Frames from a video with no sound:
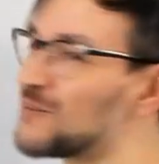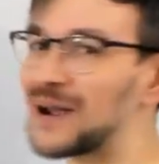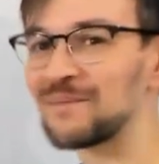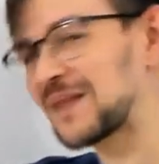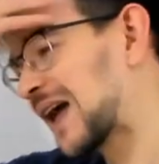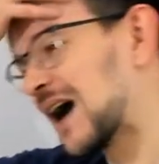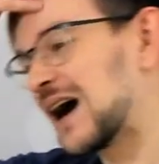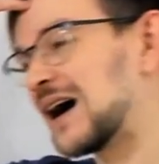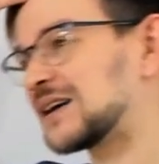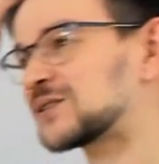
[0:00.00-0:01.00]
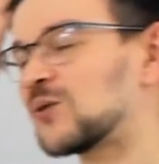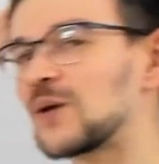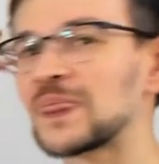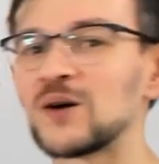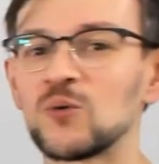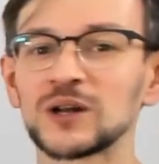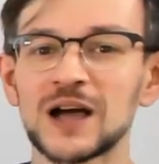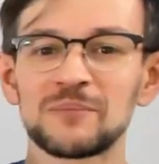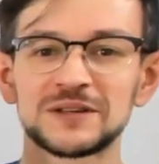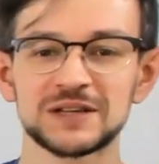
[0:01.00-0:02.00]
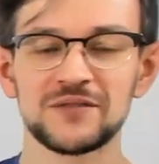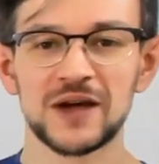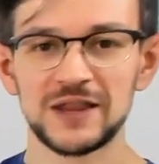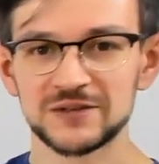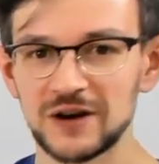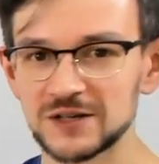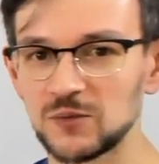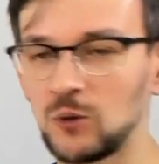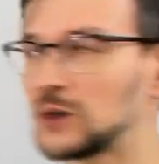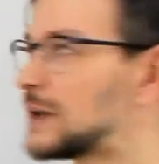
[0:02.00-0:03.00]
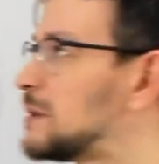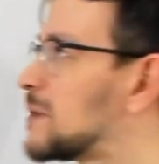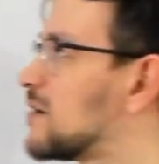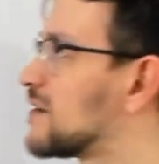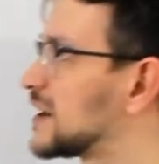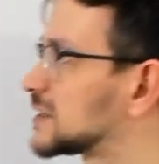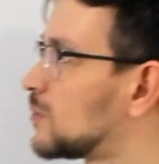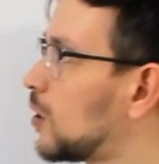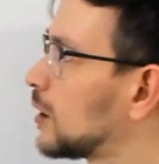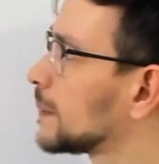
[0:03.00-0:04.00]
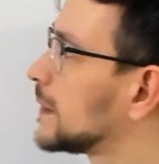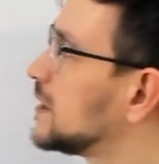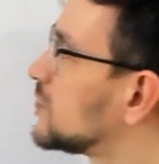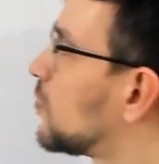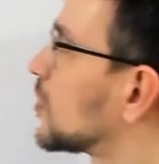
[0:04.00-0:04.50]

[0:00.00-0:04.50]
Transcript: back. So what happens if n is very small? What I mean by very small, for